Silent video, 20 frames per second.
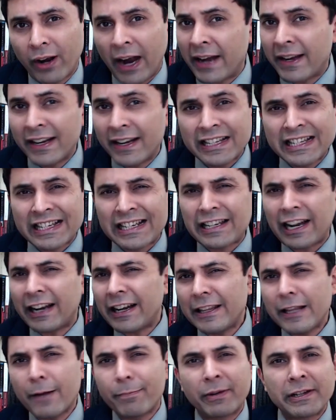I didn't
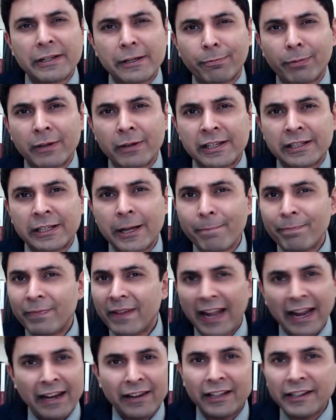study the principles
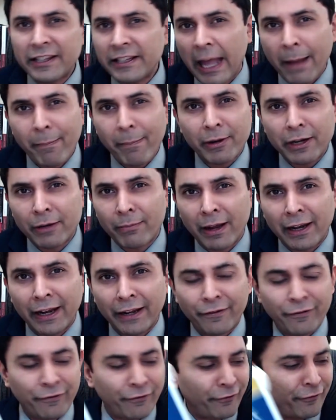and nothing happened in my
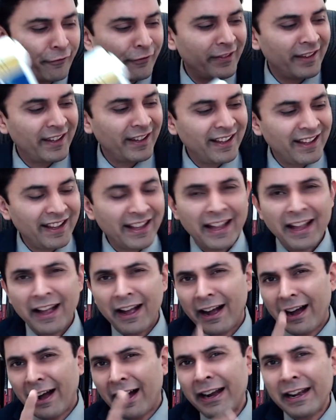life
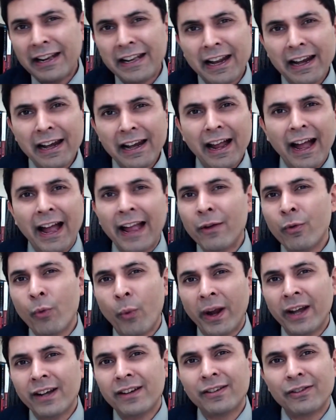until I
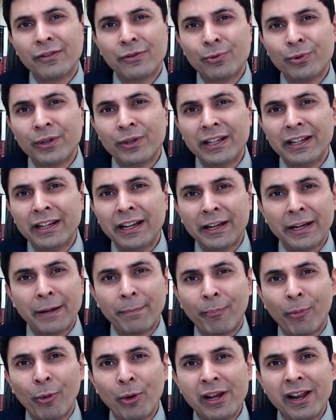went to the
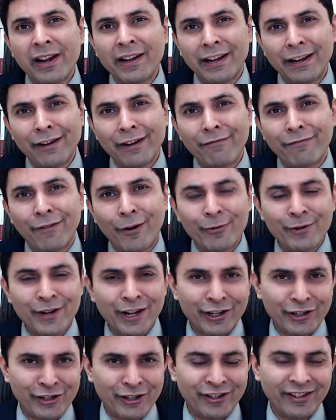Napoleon Hill
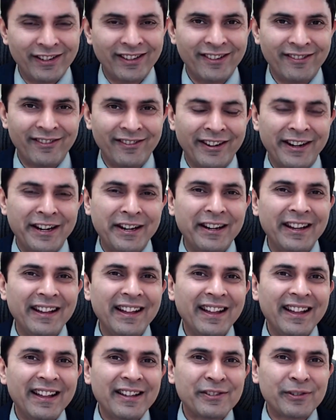Foundation, right?
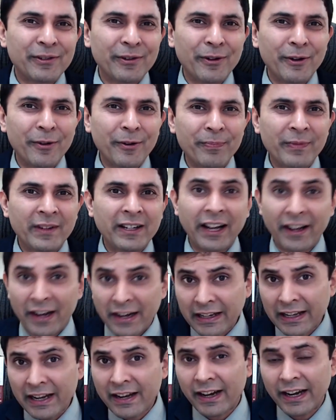So
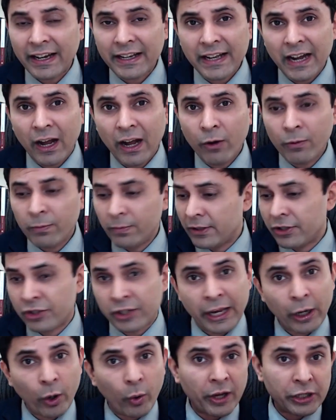currently right now,
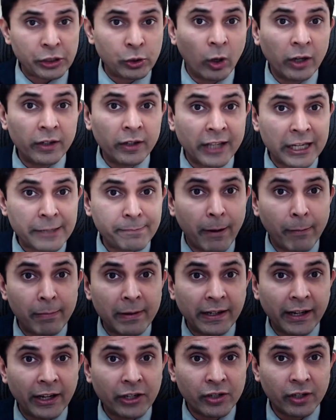Jaco has got this
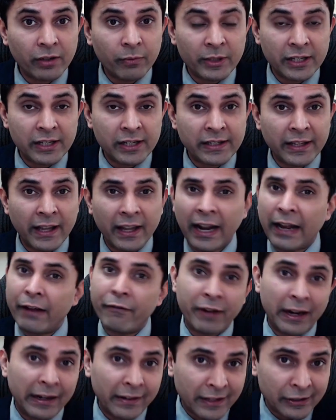publication which is there. I've
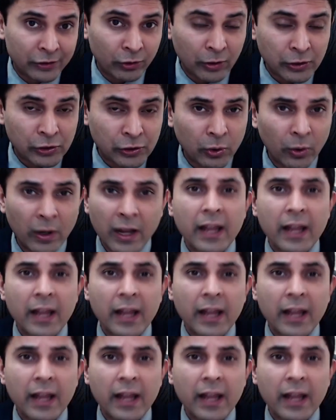read this also.